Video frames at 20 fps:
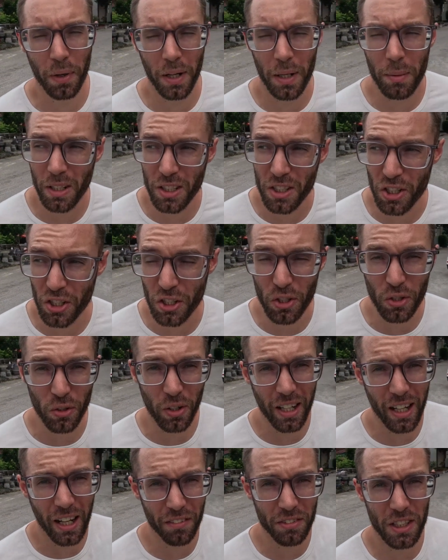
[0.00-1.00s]
pretty much
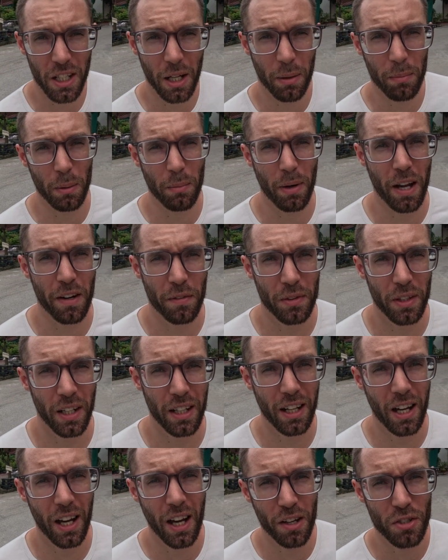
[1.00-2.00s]
straight after coming back from
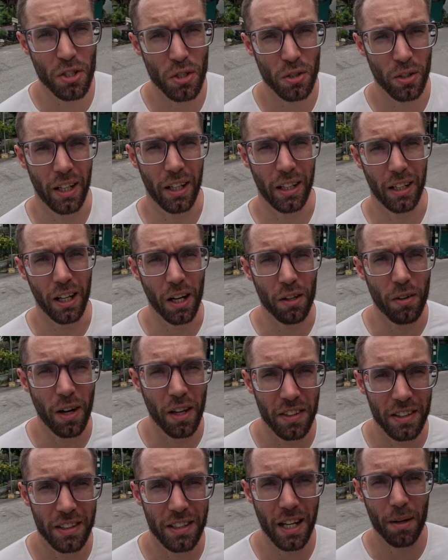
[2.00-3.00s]
that calf strain, I
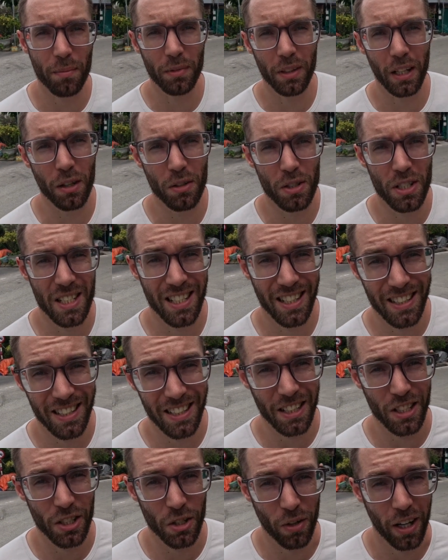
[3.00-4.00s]
ran the Damdao
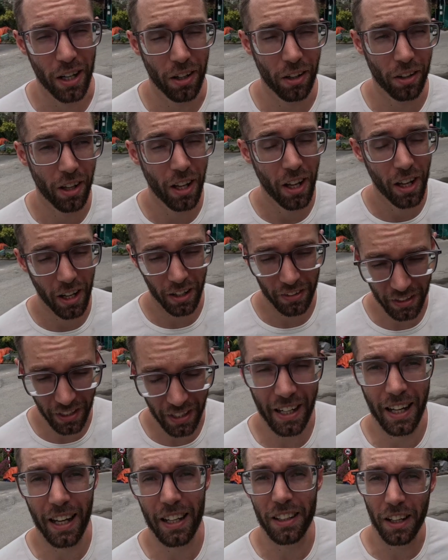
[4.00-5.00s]
City Trail and
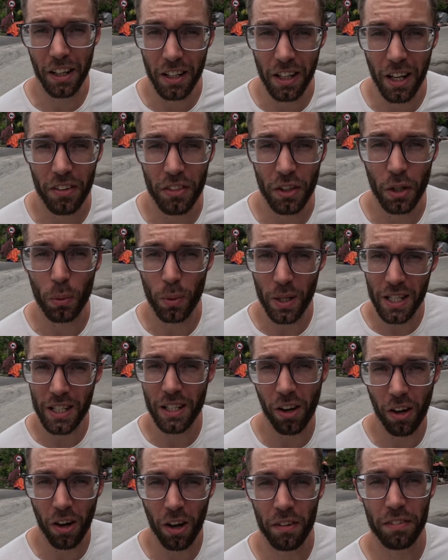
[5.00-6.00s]
then had another
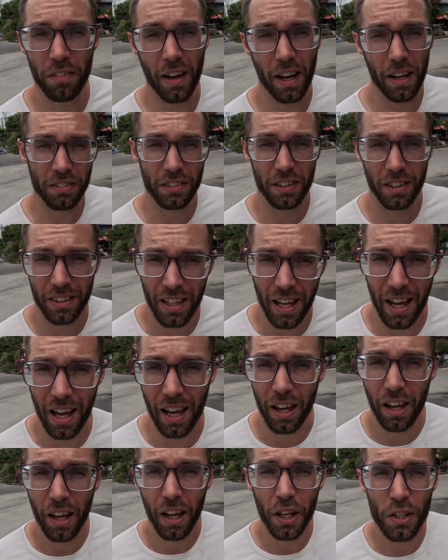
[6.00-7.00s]
week off after
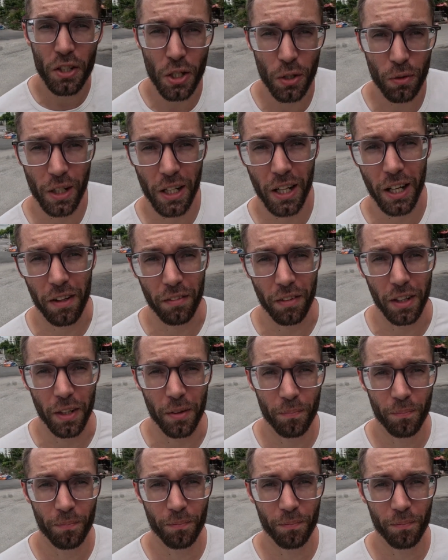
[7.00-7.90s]
that to recover.